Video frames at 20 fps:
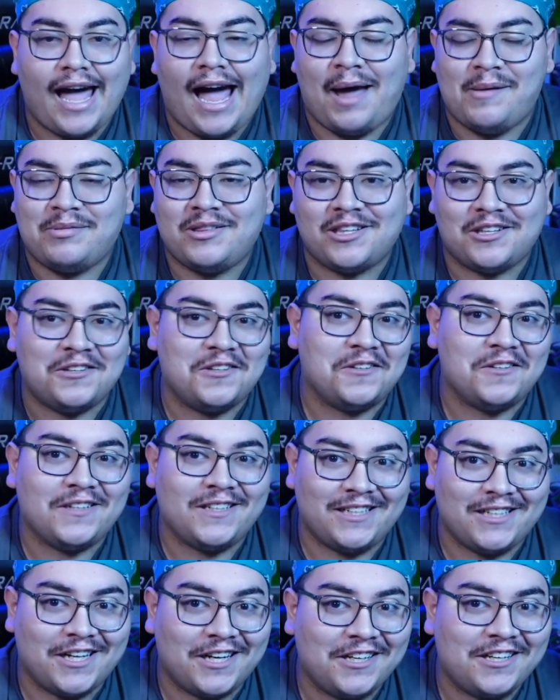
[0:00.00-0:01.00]

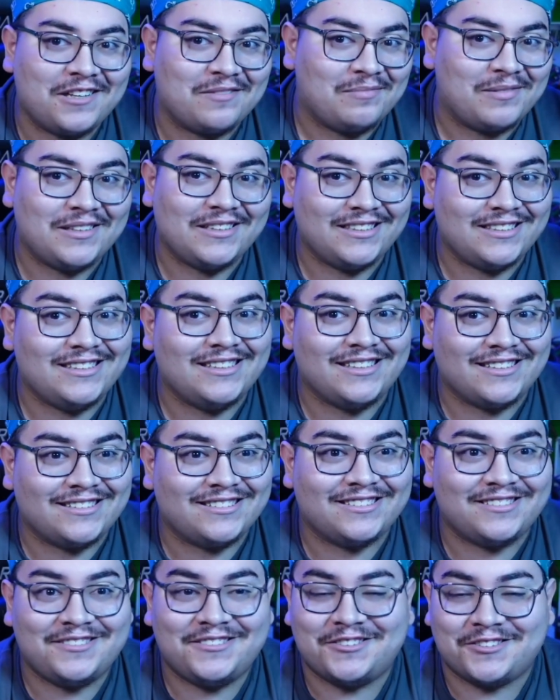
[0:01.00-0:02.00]
absolutely nuts, but it
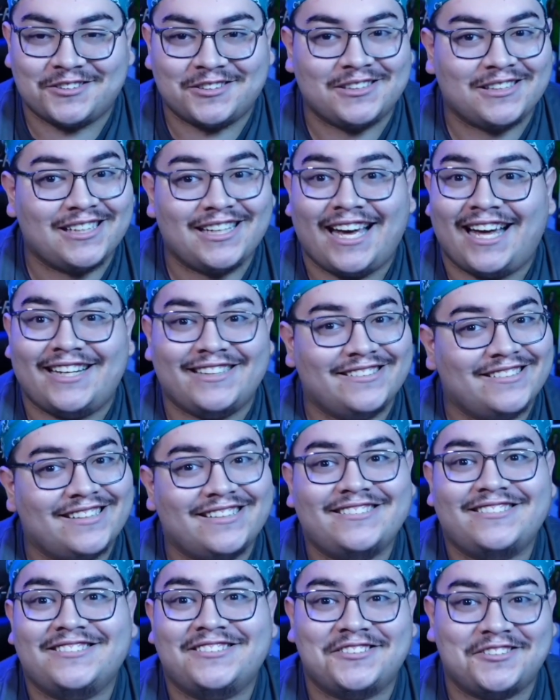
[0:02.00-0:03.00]
extreme again
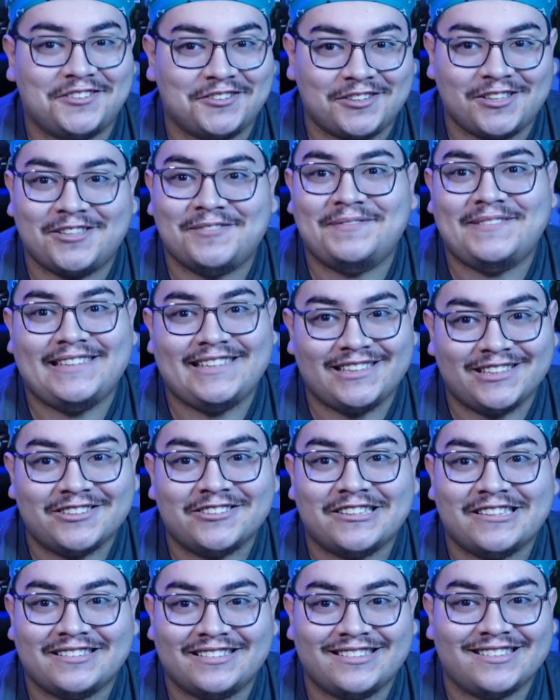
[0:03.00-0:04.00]
extremely
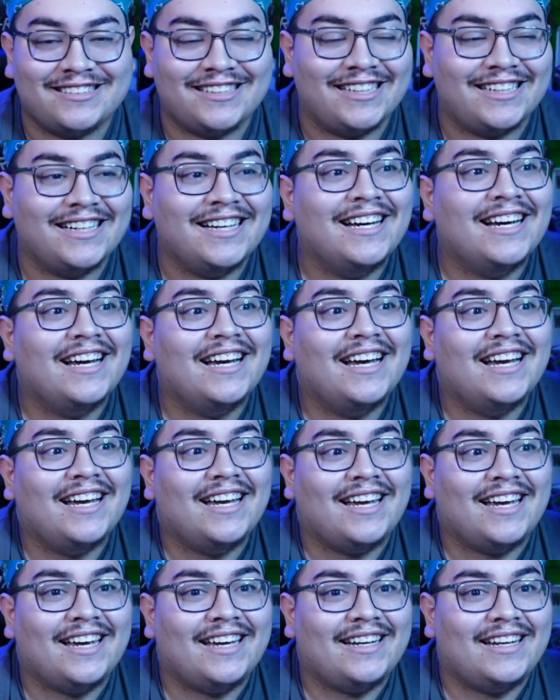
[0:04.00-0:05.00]
interesting,
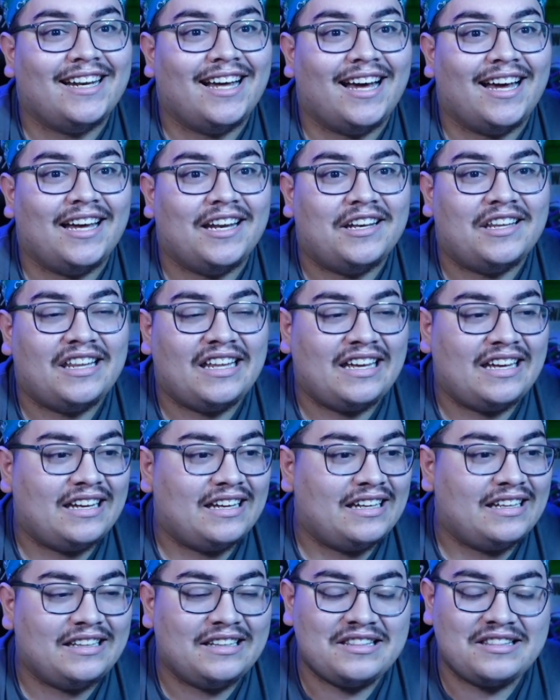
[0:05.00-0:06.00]
and uh, it's
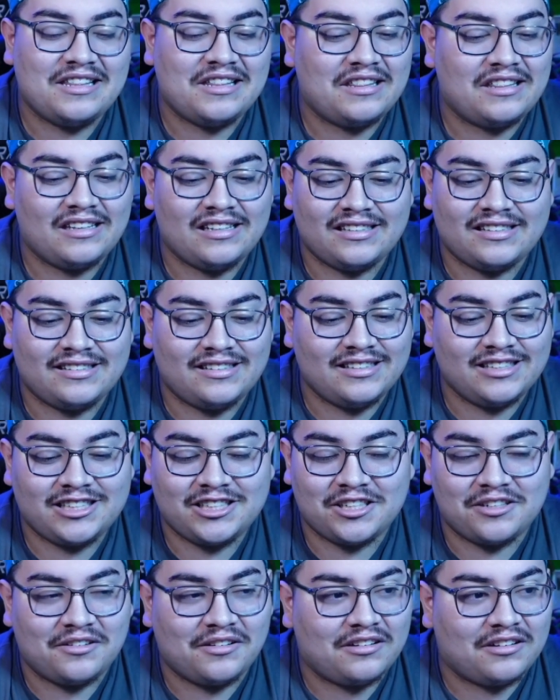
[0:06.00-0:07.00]
it, this, this
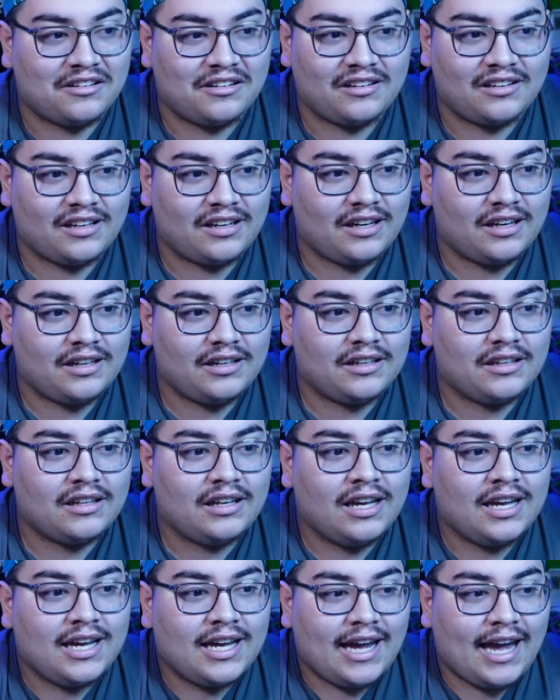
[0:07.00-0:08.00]
show is just it,
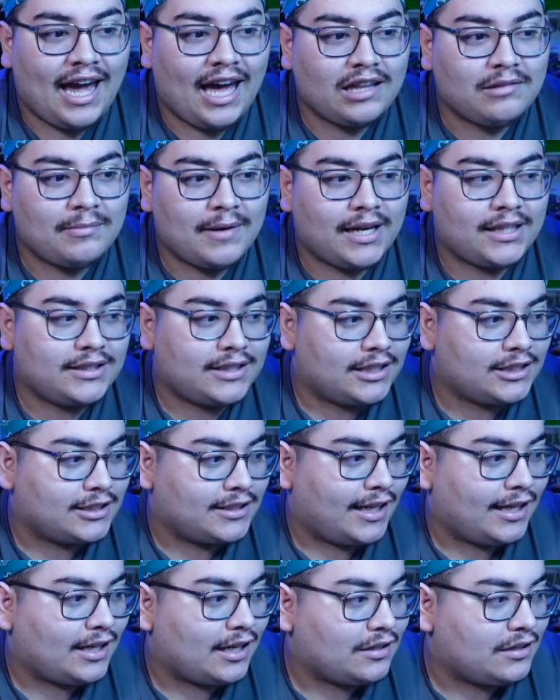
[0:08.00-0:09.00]
it, has my
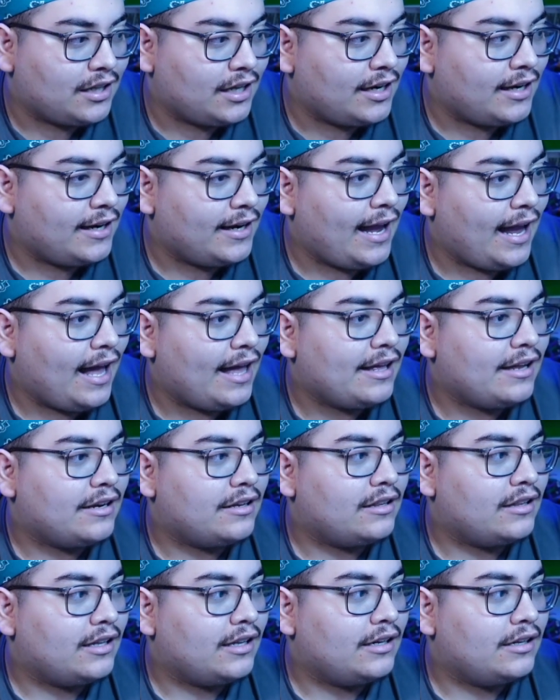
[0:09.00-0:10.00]
attention. Like I said, it ha-
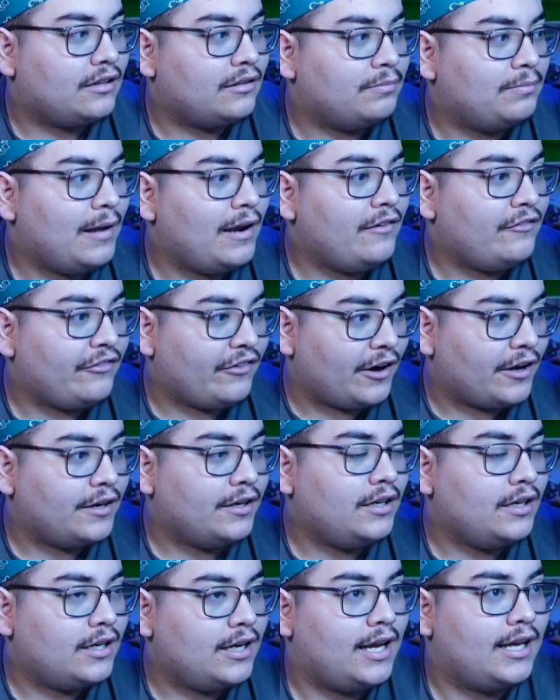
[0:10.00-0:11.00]
it's it's been
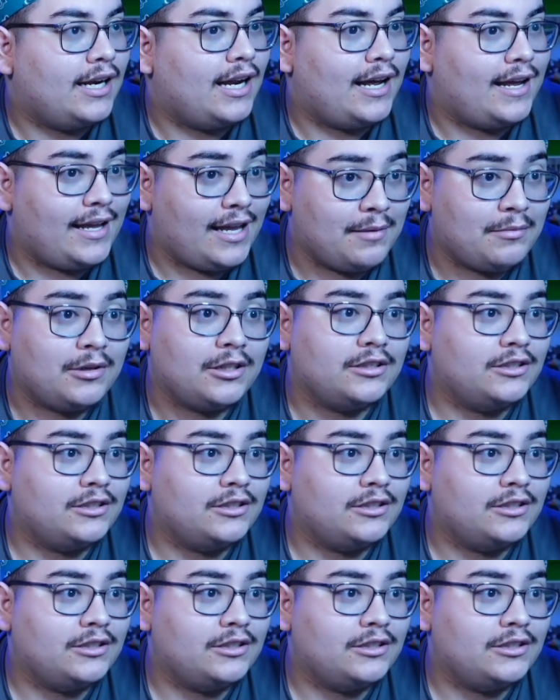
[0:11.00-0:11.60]
fun, and I am